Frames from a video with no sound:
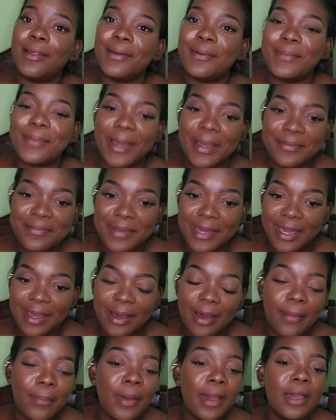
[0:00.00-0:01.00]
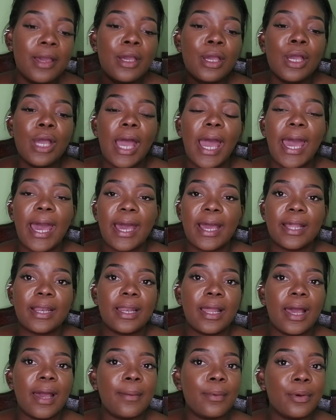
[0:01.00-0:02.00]
my makeup, and
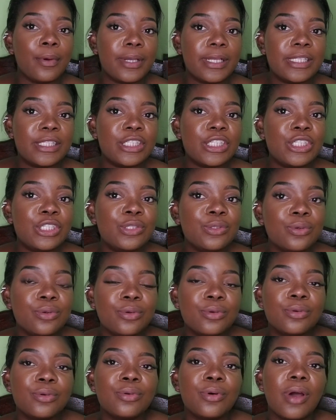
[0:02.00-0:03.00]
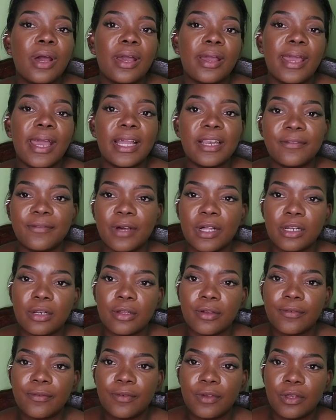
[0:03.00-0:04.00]
I'm going to do a carnival
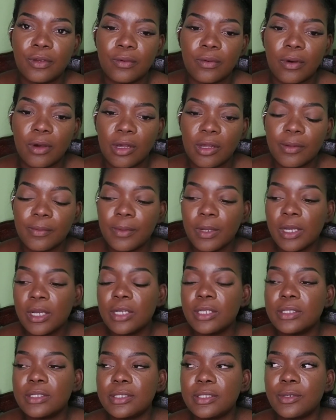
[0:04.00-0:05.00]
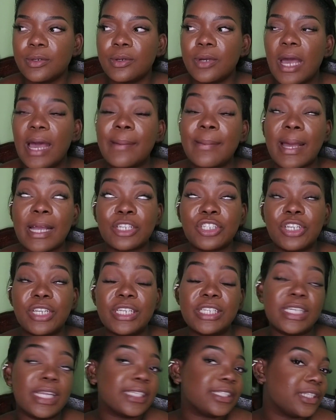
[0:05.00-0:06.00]
look for you all. So I'm actually
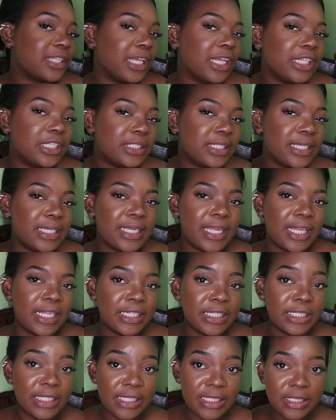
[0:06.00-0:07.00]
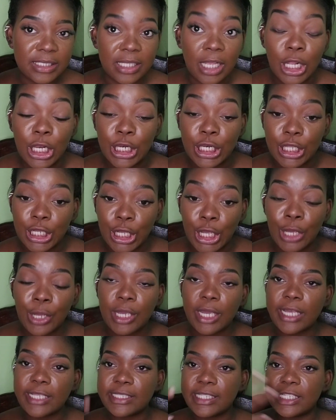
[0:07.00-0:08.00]
just turning this look,
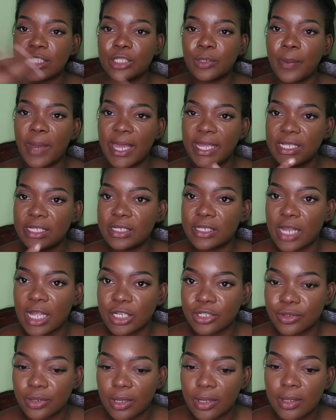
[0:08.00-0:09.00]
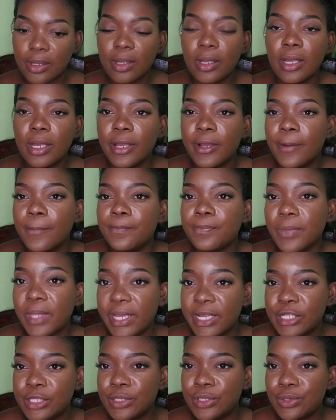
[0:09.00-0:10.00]
because it's quite natural,
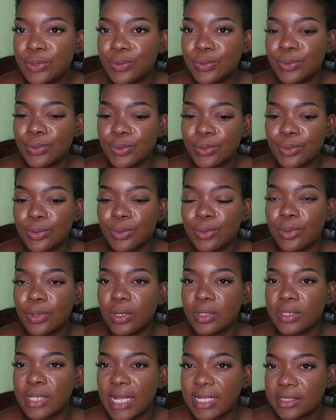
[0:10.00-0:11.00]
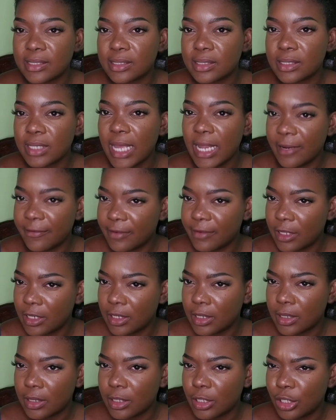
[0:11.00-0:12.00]
into that carnival
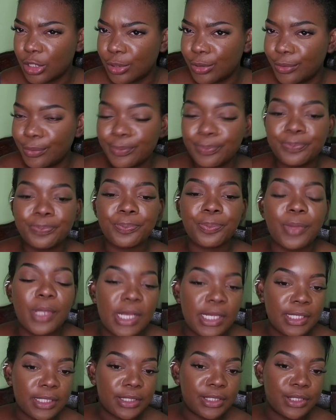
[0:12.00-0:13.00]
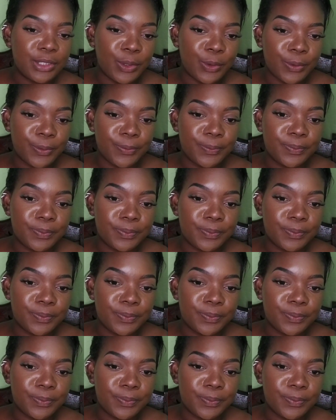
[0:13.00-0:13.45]
look, you know. So